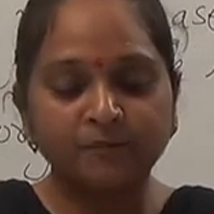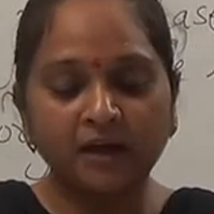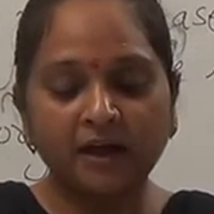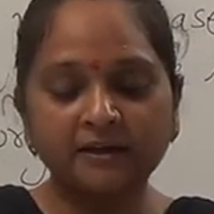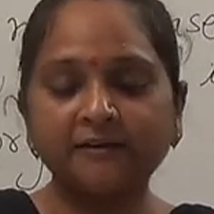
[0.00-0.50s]

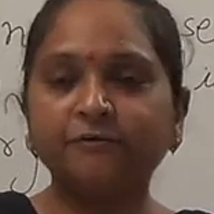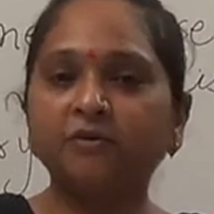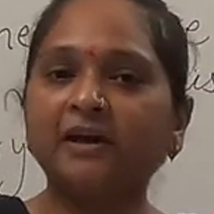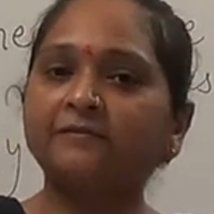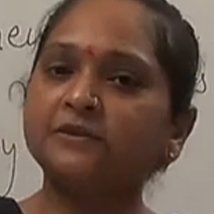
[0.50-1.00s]
and if you
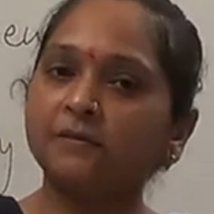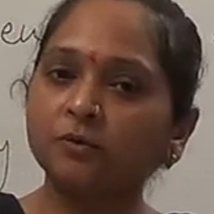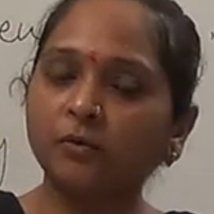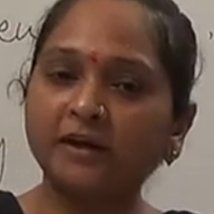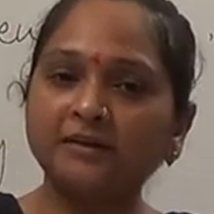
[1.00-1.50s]
have some
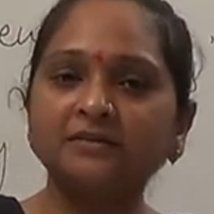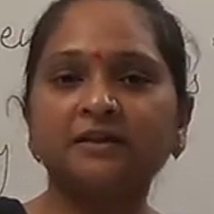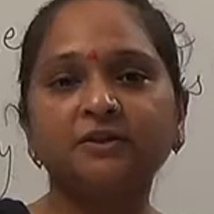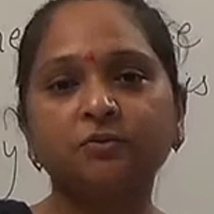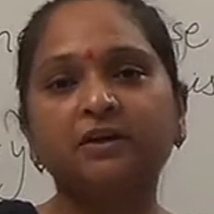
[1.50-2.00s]
queries, then
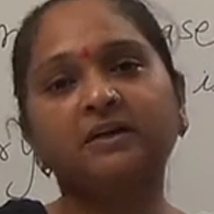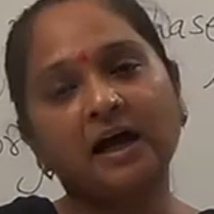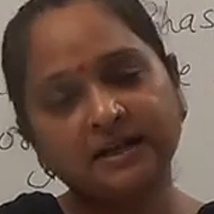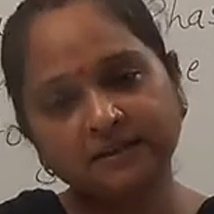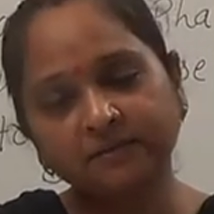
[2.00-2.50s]
you can
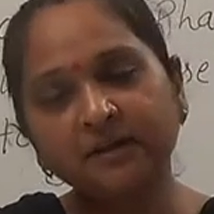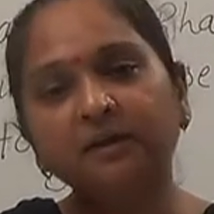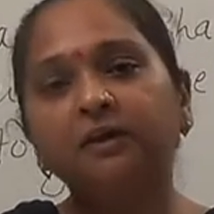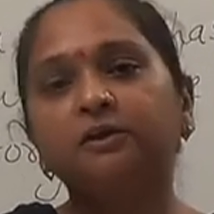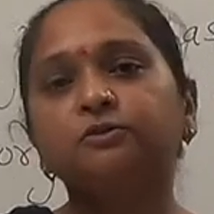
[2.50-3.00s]
ask me
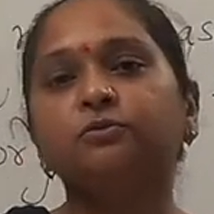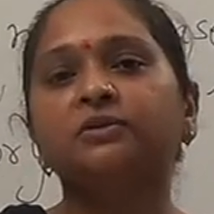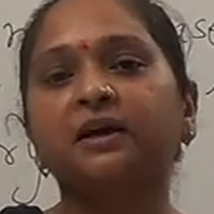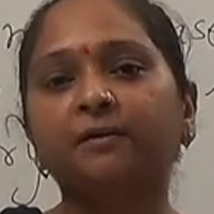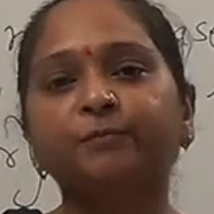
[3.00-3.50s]

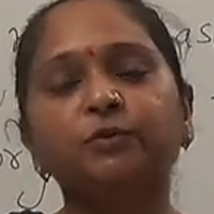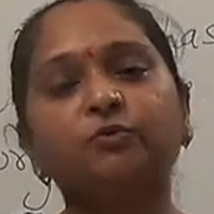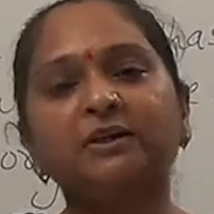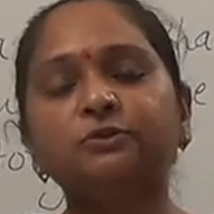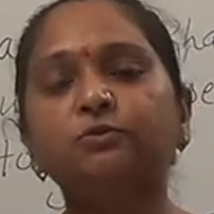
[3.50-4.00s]
through
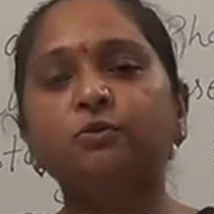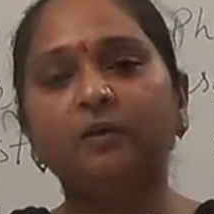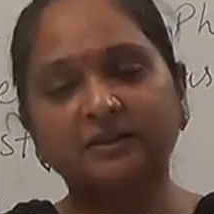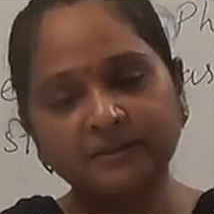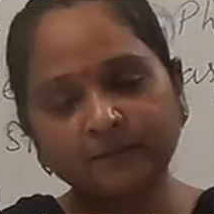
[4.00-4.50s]
our school
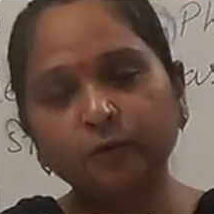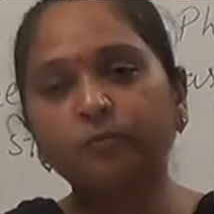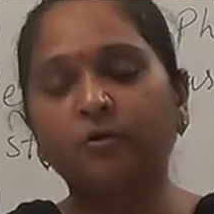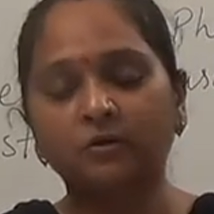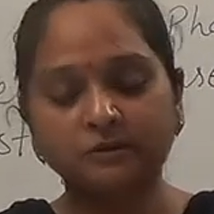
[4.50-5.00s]
WhatsApp group
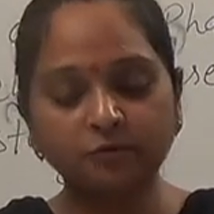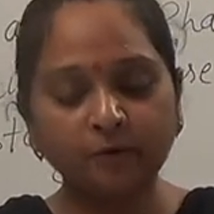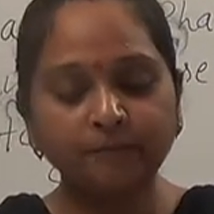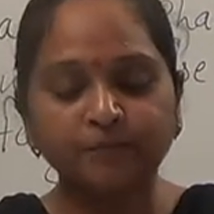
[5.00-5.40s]
also.